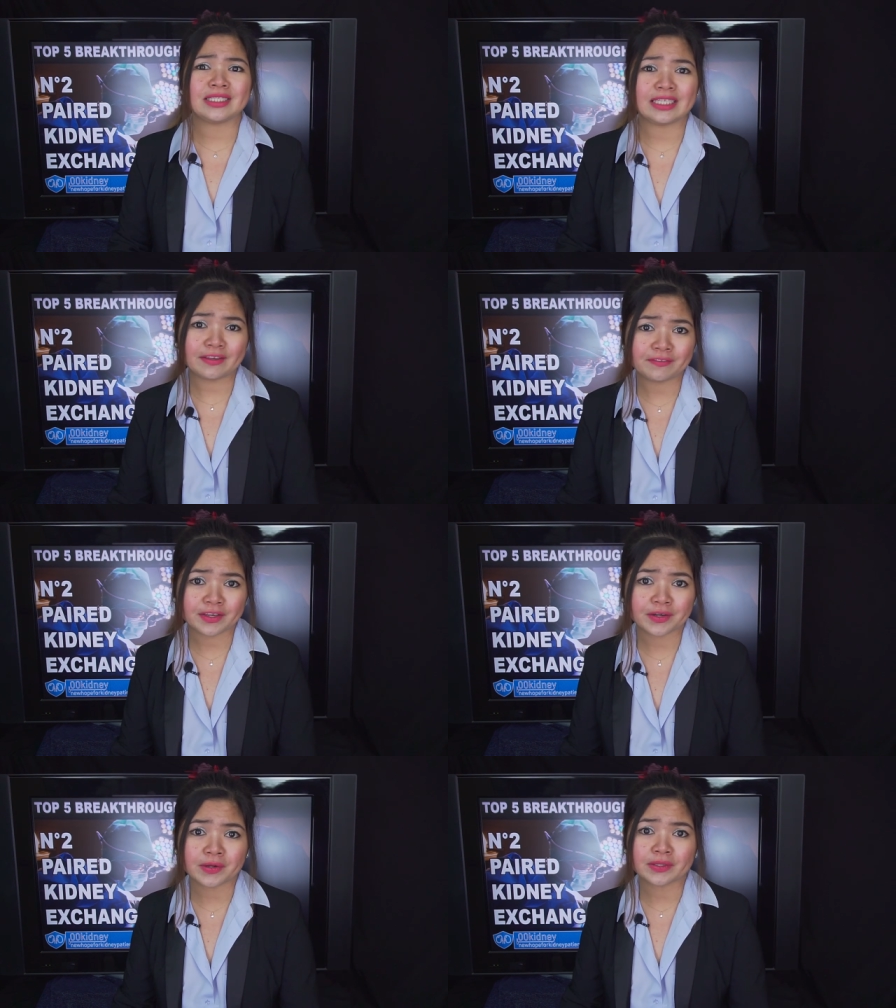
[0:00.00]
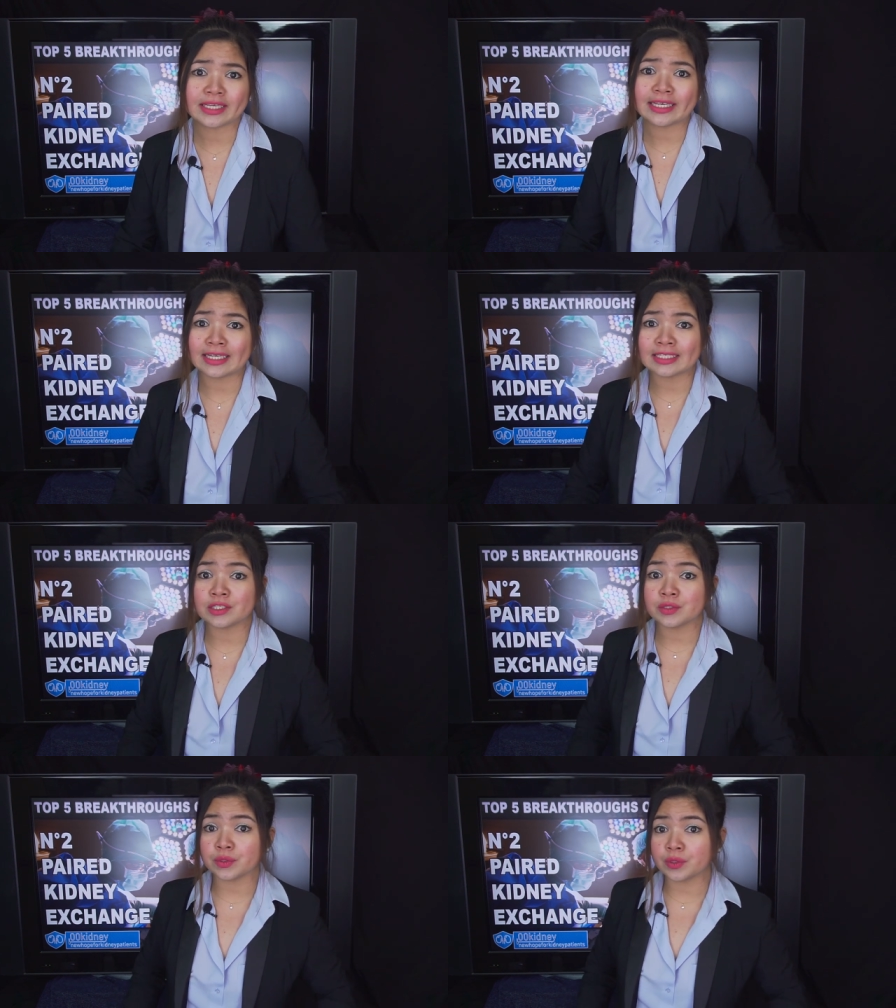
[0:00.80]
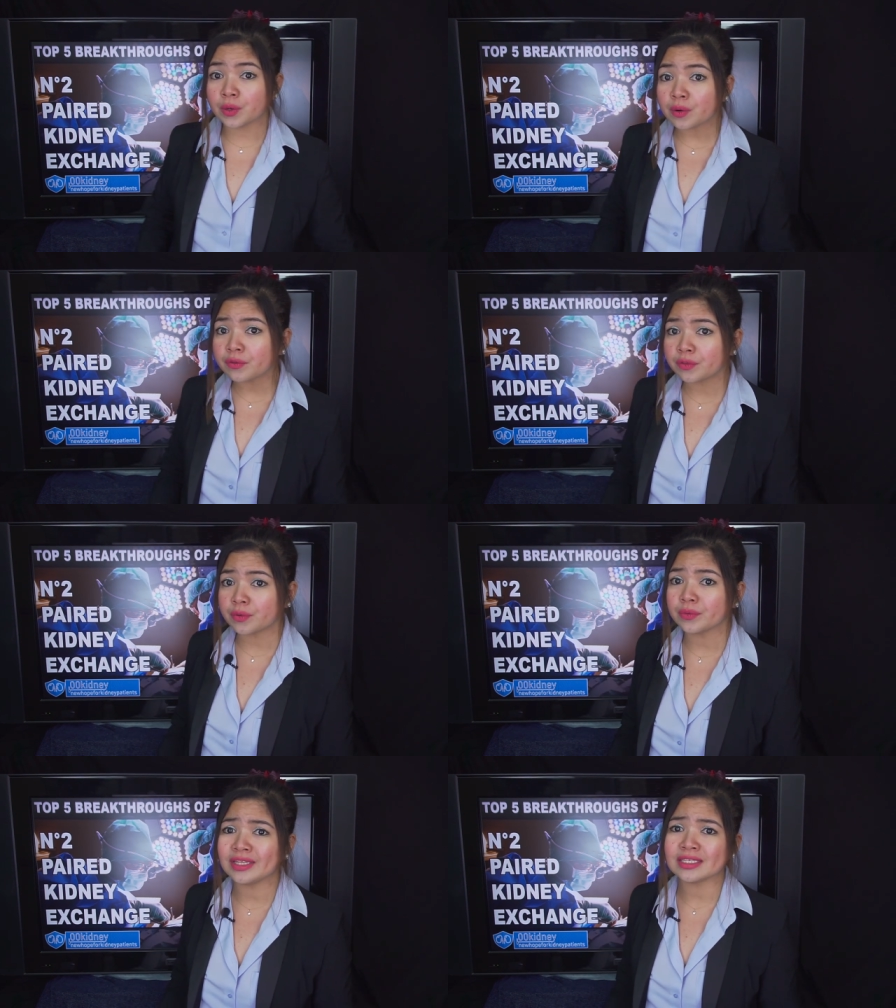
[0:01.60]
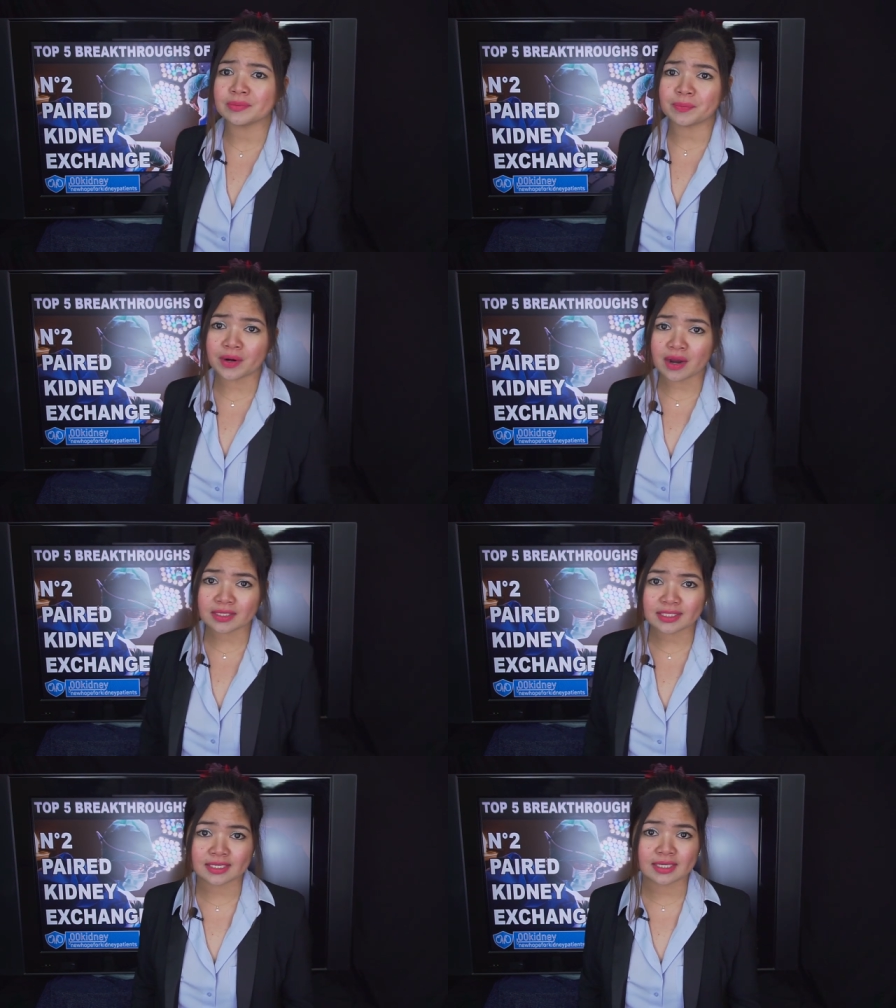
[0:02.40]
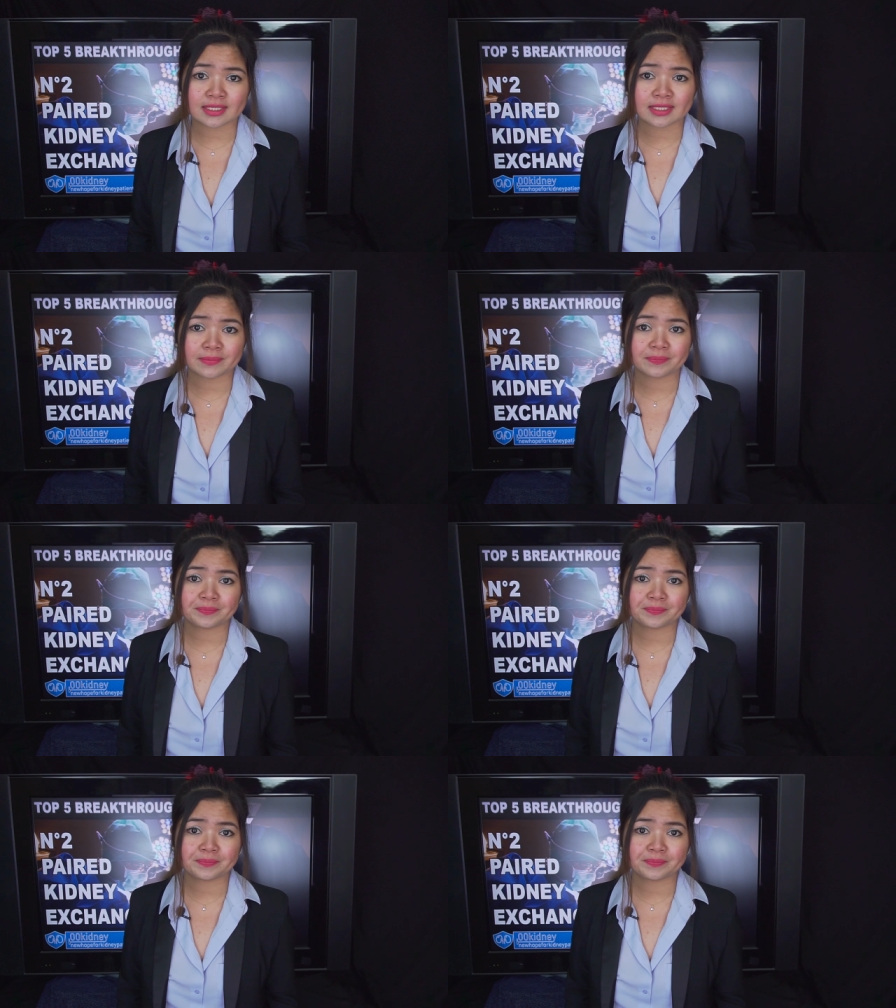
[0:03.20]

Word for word: difficult it is to go through this process.